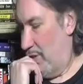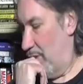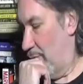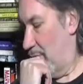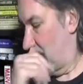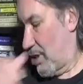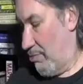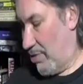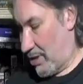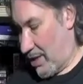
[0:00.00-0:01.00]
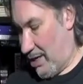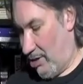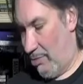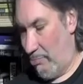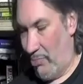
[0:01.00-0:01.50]
you know, is covered again.
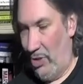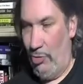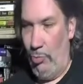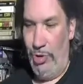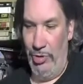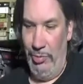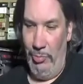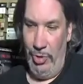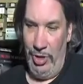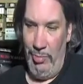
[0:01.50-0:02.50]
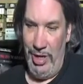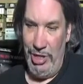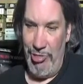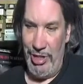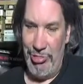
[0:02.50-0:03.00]
You know, one of the
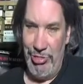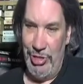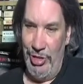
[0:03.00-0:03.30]
major extras on